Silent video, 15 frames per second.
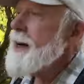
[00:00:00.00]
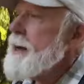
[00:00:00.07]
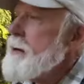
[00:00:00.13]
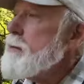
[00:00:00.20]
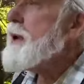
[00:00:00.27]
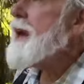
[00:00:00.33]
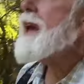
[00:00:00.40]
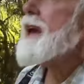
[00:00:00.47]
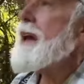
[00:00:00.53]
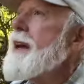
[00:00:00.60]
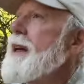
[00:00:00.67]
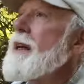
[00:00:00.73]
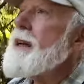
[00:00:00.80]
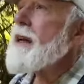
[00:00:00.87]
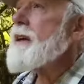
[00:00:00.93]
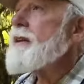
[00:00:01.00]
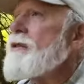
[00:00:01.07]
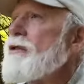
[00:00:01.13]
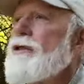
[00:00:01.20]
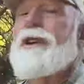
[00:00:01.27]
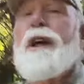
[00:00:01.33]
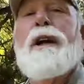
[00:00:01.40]
be
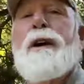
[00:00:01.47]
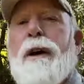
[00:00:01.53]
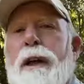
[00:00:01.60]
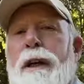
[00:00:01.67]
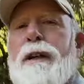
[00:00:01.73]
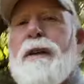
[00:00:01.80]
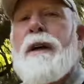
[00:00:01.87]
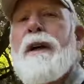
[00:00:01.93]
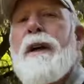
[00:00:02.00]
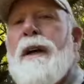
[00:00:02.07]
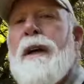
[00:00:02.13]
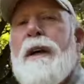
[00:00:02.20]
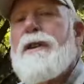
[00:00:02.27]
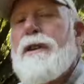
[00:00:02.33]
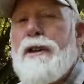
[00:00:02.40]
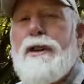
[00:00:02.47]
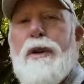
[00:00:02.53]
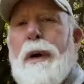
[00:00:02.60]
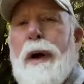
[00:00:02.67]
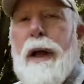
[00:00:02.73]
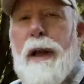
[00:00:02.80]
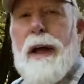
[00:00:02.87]
inconsiderate to
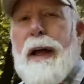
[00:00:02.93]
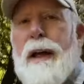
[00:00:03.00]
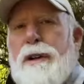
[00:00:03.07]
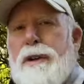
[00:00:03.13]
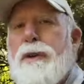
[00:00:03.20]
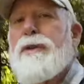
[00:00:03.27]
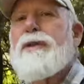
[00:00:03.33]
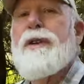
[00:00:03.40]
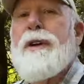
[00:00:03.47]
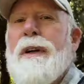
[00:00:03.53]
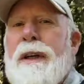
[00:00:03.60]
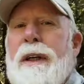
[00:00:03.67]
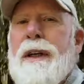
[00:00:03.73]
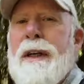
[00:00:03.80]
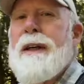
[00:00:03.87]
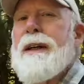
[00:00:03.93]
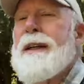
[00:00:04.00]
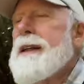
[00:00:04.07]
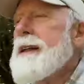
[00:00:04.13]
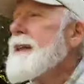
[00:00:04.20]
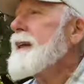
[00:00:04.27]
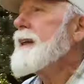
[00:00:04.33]
trail angels.
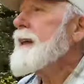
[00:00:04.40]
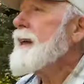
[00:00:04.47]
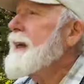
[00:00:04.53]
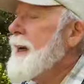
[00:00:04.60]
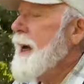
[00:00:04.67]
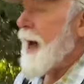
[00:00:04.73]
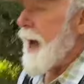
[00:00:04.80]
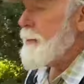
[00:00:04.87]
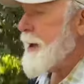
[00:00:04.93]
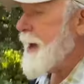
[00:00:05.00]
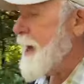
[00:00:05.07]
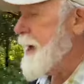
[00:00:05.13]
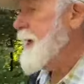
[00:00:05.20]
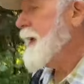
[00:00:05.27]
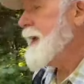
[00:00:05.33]
I mean,